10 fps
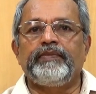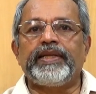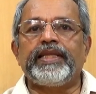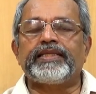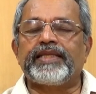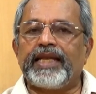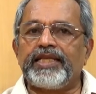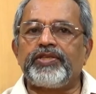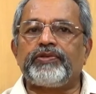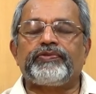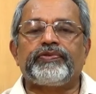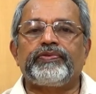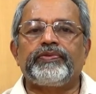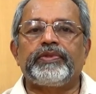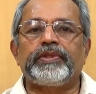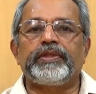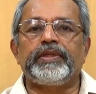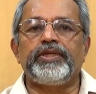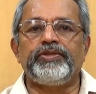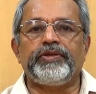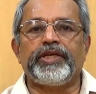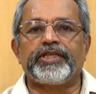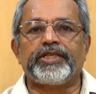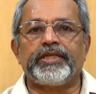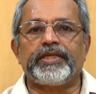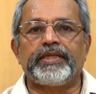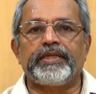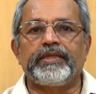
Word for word: But the challenge of education,